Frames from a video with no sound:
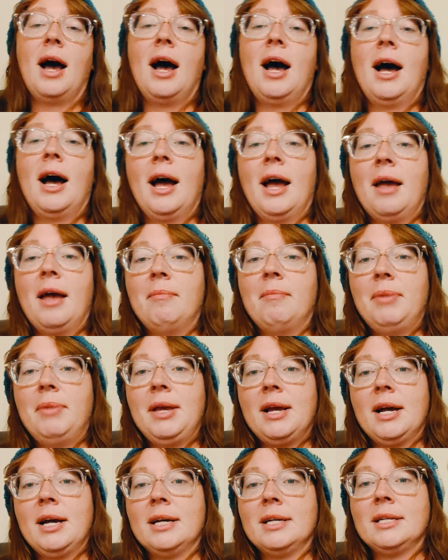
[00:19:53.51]

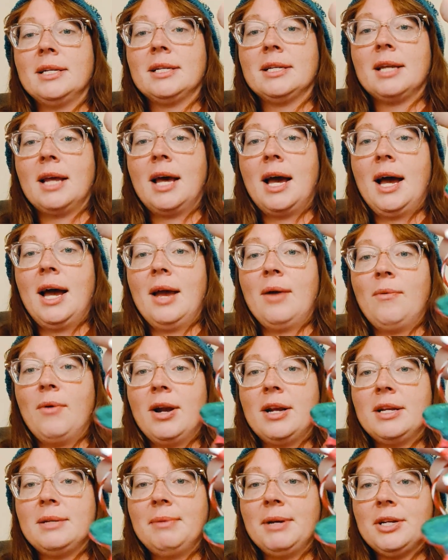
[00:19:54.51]
because I
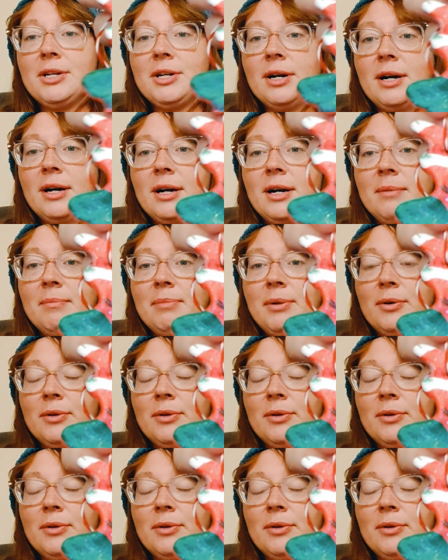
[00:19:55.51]
wanted to make sure